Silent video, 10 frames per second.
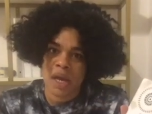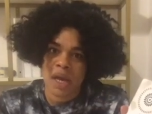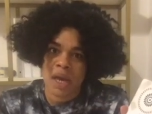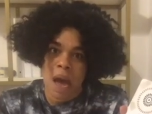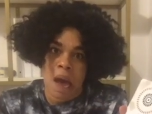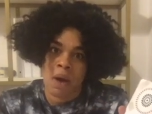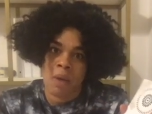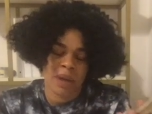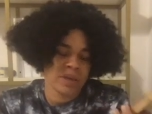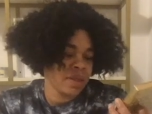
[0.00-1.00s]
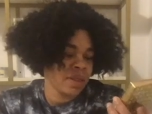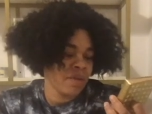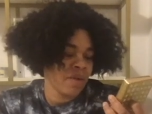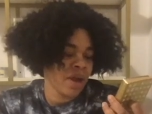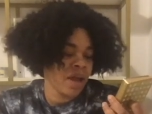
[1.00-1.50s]
I hope I said that
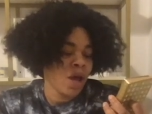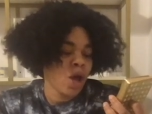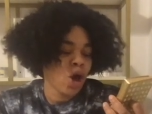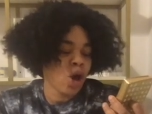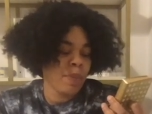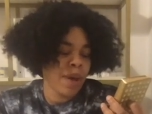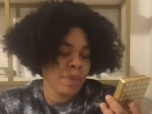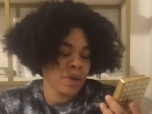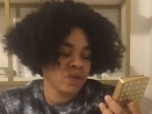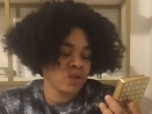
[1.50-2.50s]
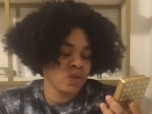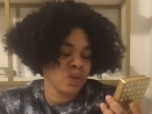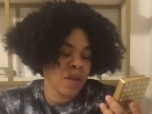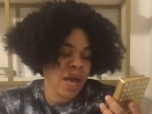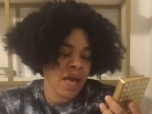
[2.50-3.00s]
right. All peppers do
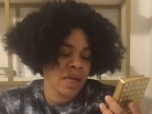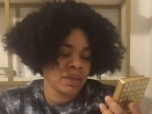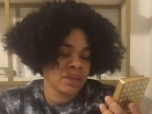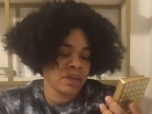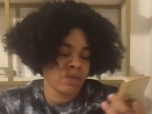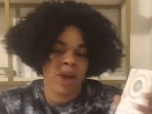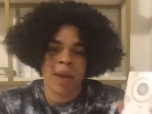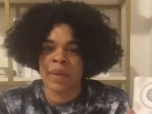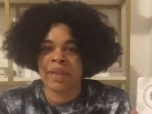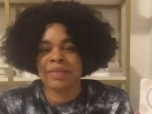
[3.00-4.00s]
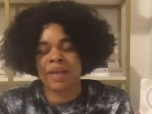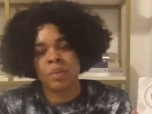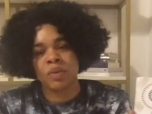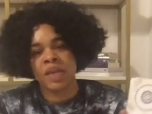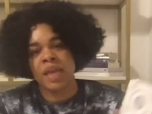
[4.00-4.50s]
not ripen
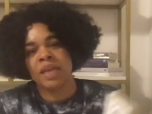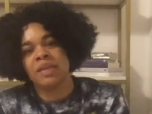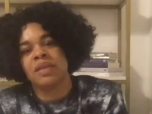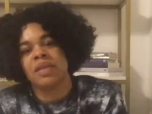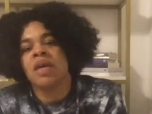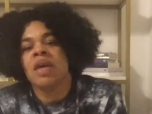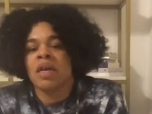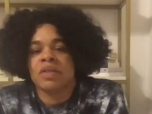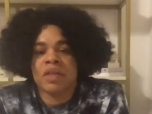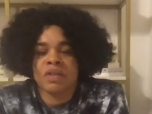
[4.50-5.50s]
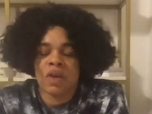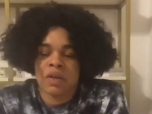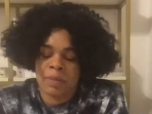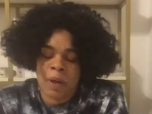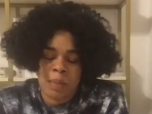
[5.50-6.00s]
simultaneously. So this talks
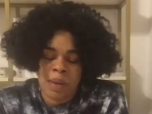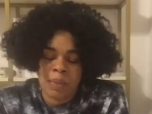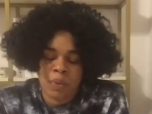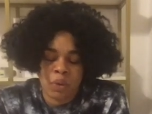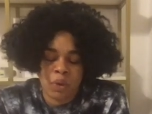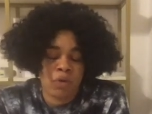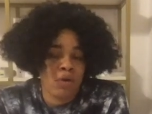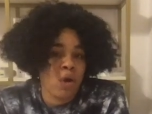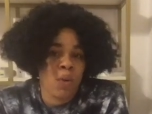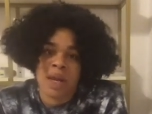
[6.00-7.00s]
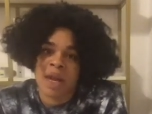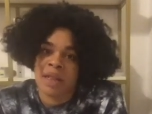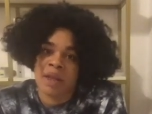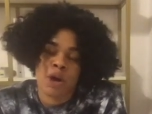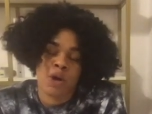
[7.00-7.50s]
about people growing at
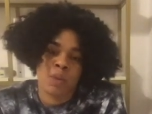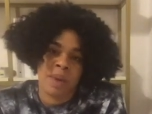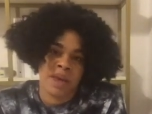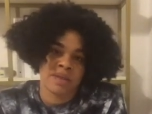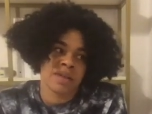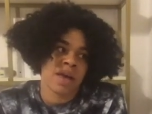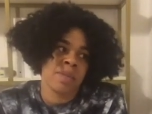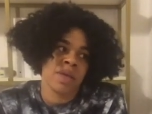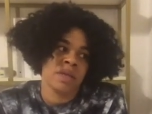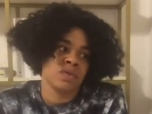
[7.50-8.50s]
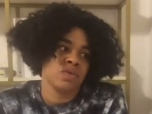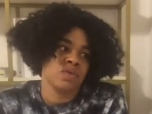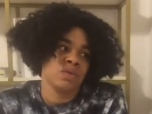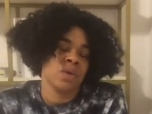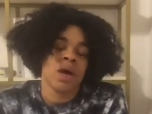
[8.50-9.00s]
their own pace, coming
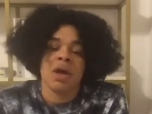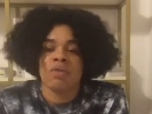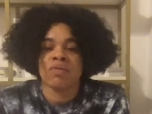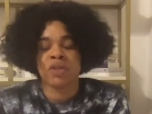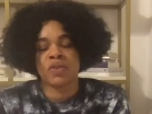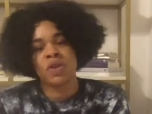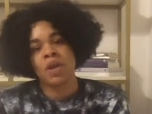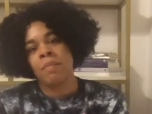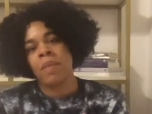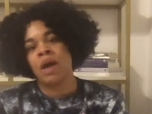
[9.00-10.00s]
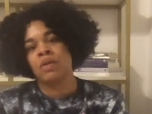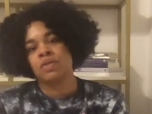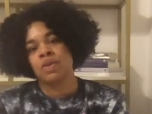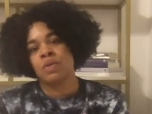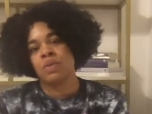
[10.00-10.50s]
to reach certain
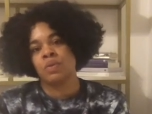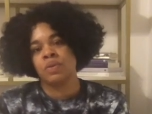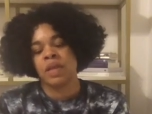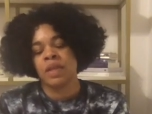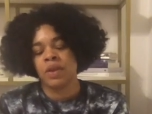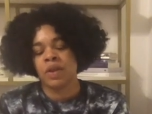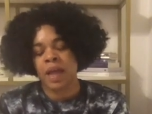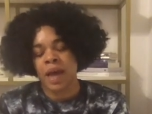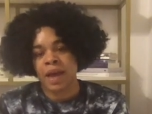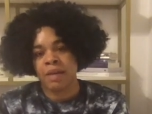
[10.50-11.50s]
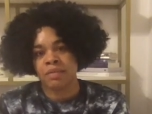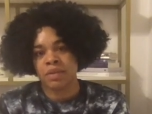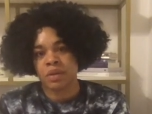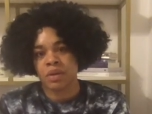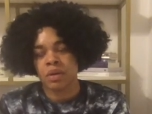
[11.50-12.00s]
milestones in their lives
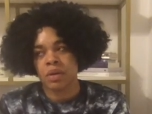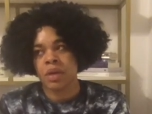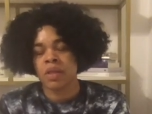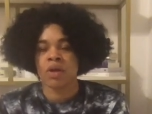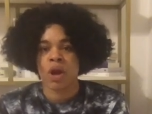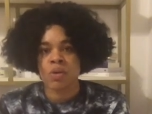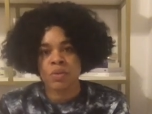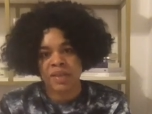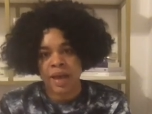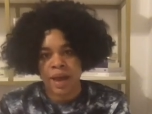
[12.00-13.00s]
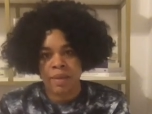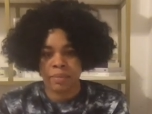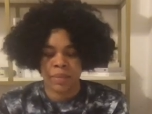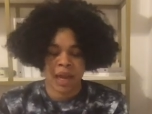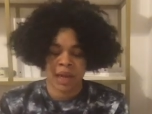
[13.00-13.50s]
in their own time,
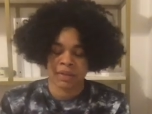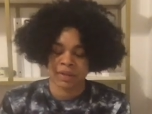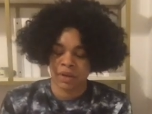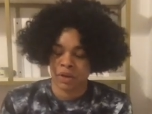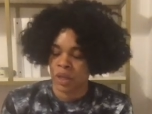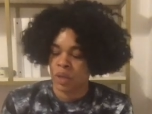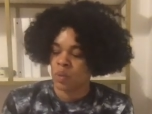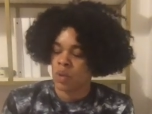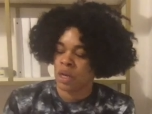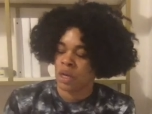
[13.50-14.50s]
not necessarily when